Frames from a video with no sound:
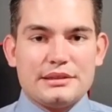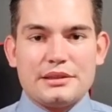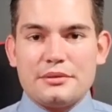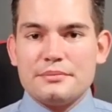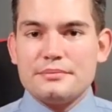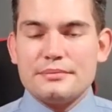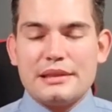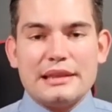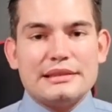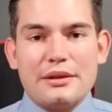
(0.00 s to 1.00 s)
So
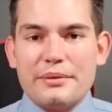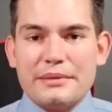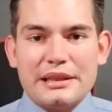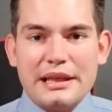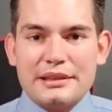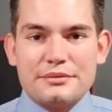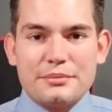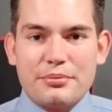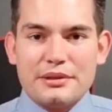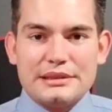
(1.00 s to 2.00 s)
that's how I'm going to end the
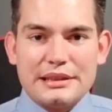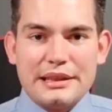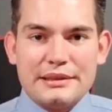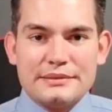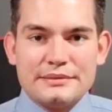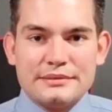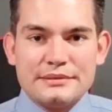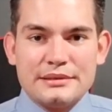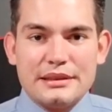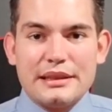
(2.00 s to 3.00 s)
report today.
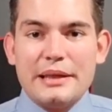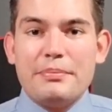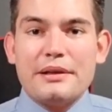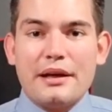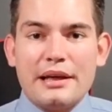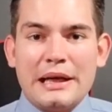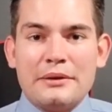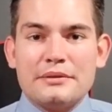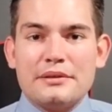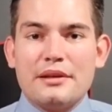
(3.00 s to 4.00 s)
Keep an eye
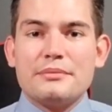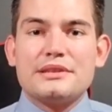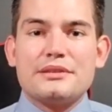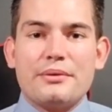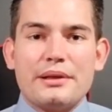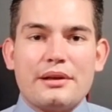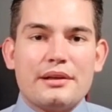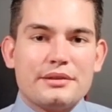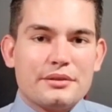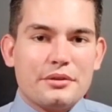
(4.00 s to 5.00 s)
out on what's going
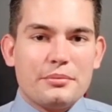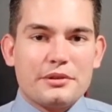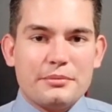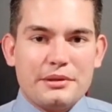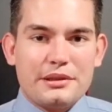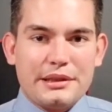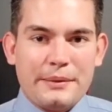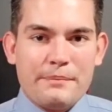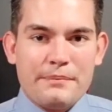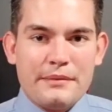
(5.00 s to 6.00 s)
on in the global
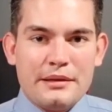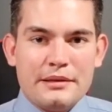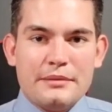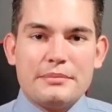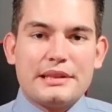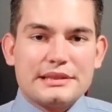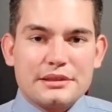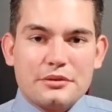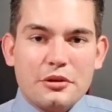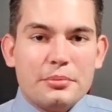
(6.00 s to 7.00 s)
community,
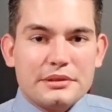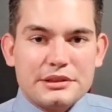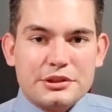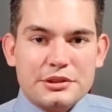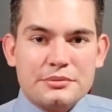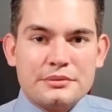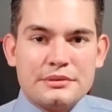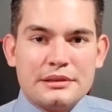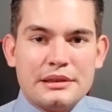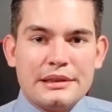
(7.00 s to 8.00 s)
because a global issue
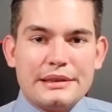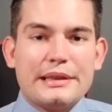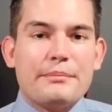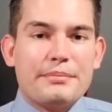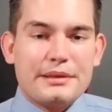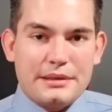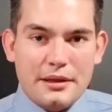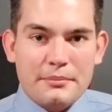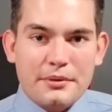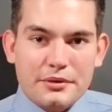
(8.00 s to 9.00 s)
can
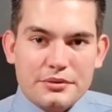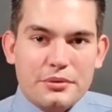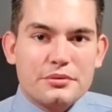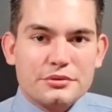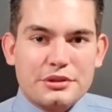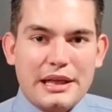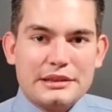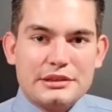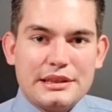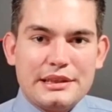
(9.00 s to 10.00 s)
become a local
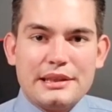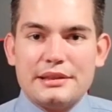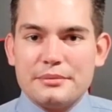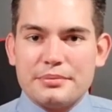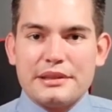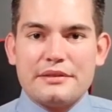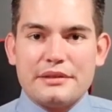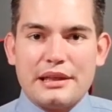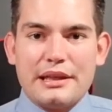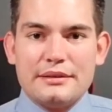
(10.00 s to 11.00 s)
tragedy in the blink
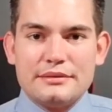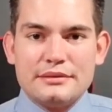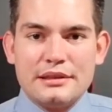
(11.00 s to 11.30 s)
of an eye.